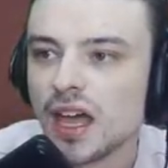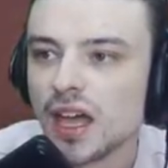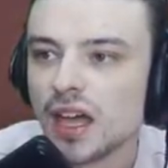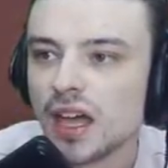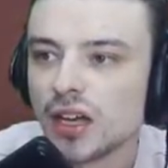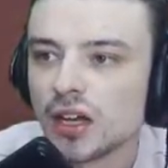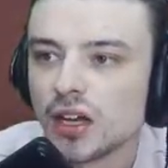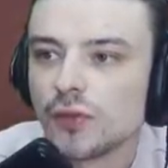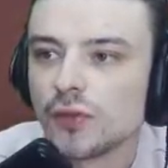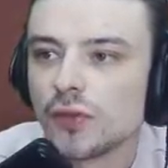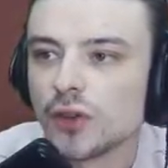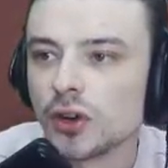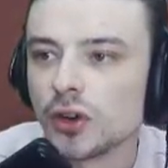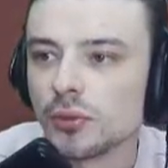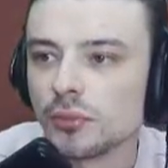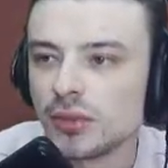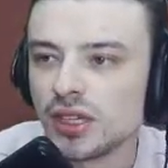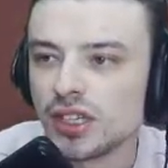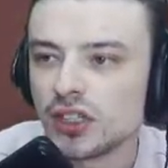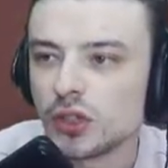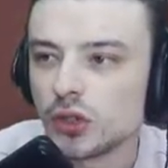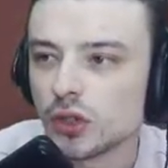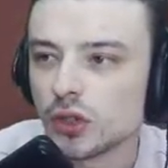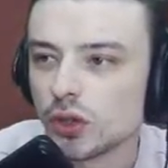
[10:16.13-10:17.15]
Convert me
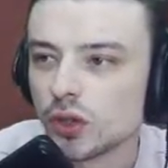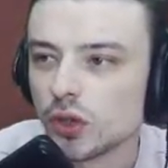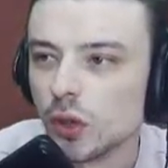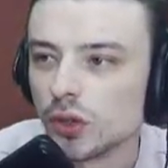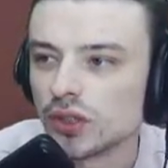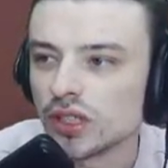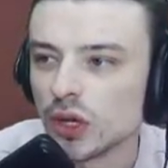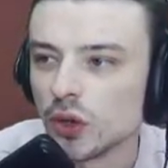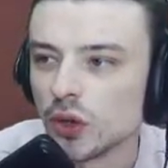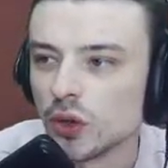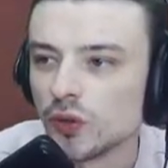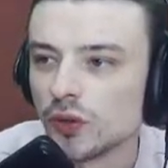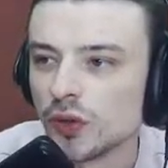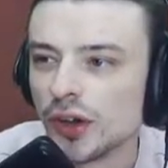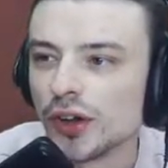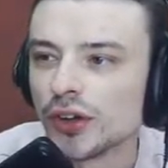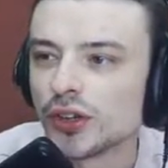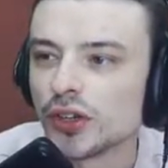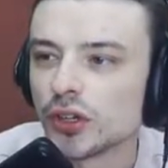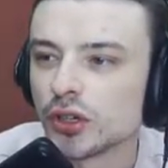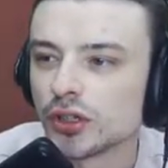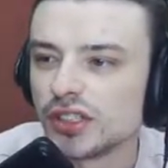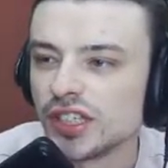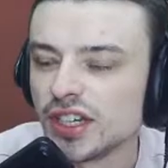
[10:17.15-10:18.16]
to your cult. I'll follow
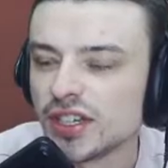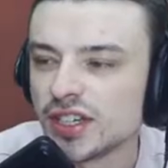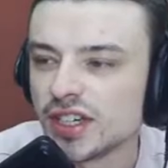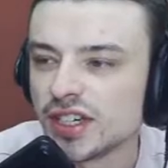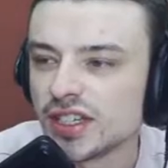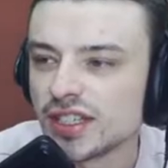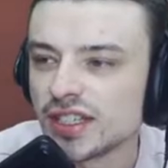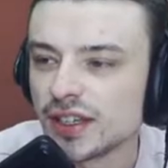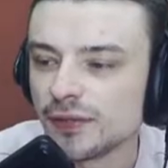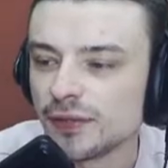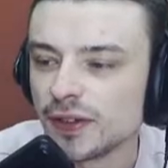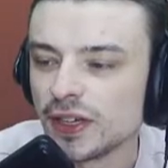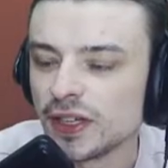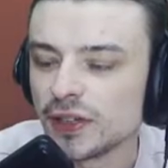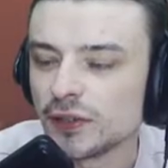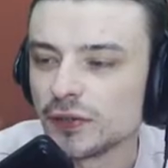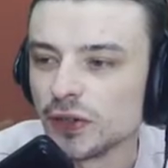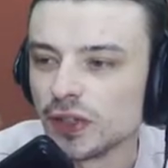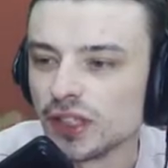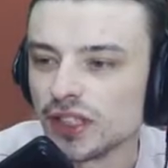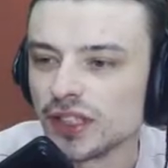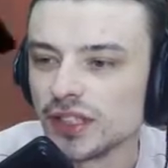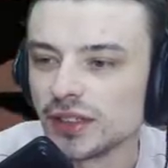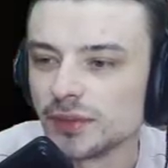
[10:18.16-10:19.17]
your teachings
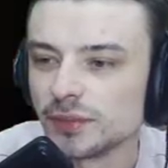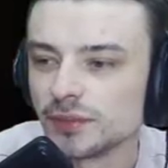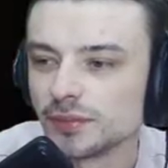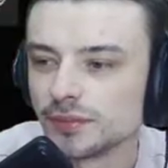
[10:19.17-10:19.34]
faithfully.